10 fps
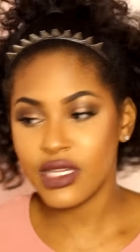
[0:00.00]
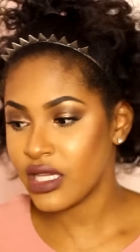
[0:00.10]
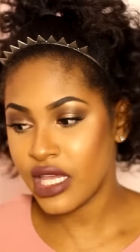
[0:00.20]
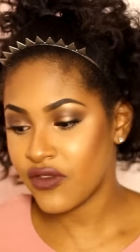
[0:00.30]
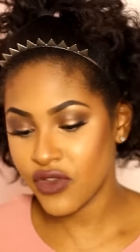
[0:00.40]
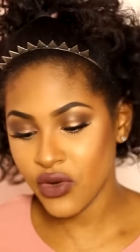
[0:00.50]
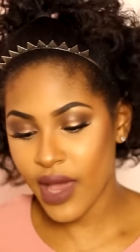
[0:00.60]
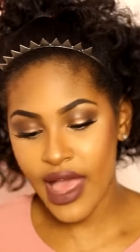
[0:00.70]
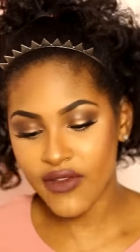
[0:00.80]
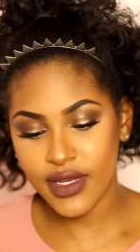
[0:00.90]
if you
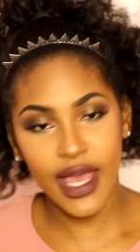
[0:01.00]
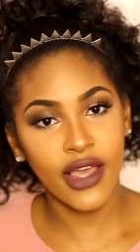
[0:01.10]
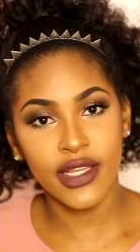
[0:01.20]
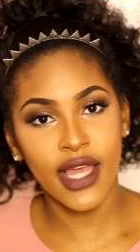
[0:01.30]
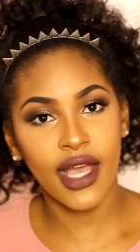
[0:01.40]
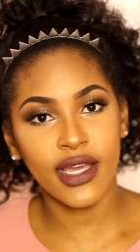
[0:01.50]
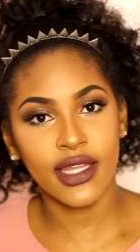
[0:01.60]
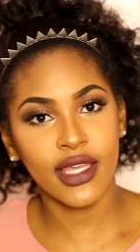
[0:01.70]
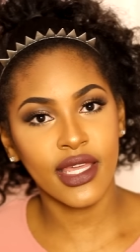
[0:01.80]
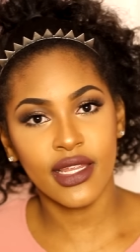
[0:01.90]
don't have it now, you're not going
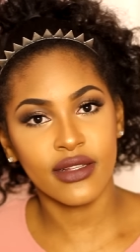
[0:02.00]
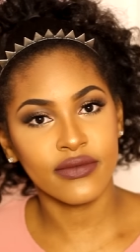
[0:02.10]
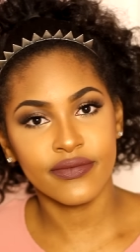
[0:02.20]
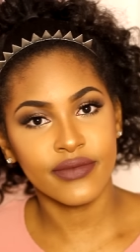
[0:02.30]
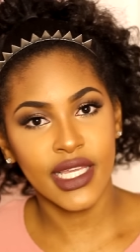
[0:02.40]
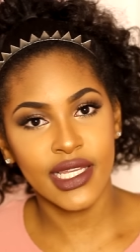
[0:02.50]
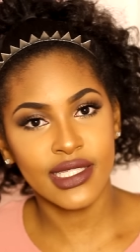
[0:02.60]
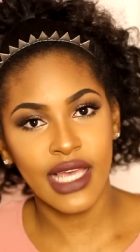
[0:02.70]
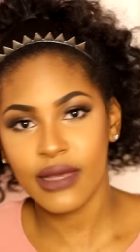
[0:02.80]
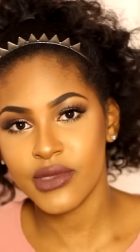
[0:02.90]
to get it
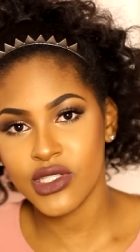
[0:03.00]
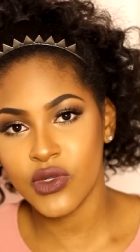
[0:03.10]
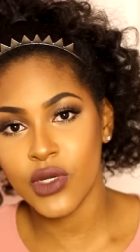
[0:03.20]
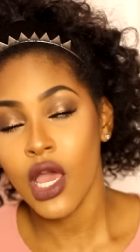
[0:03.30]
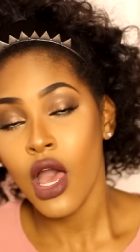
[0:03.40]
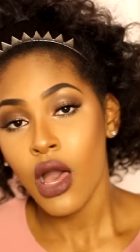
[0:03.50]
anytime soon.